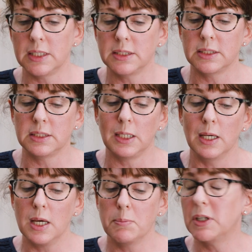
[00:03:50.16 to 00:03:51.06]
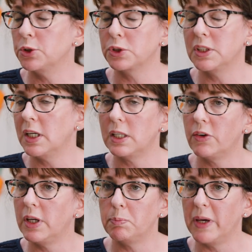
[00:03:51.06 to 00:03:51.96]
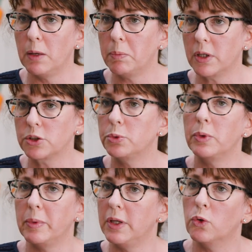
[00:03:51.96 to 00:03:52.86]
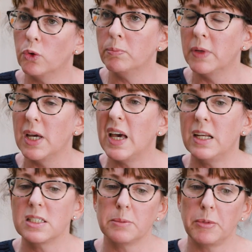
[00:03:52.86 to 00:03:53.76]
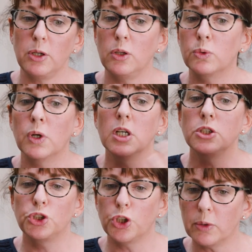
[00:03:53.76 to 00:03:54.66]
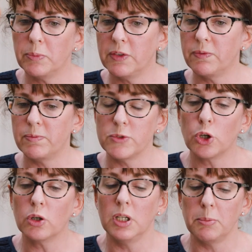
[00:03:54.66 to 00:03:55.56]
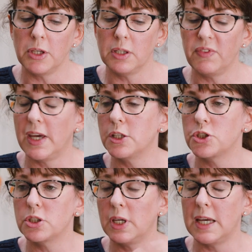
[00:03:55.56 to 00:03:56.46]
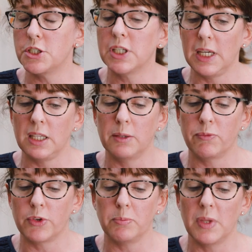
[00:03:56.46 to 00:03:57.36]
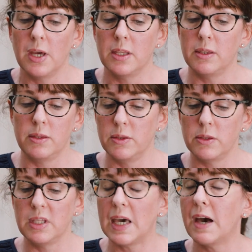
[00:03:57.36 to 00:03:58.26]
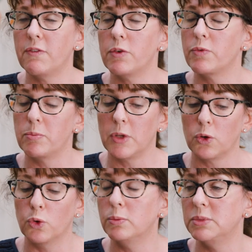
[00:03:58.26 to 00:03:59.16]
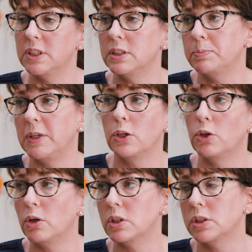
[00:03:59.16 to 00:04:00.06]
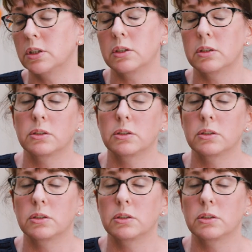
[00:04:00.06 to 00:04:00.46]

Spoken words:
Yesterday, my daughter had a red pepper, so we went home and it's about, you know, talking about the veg, educating them from they have it from their home to it's been cooked or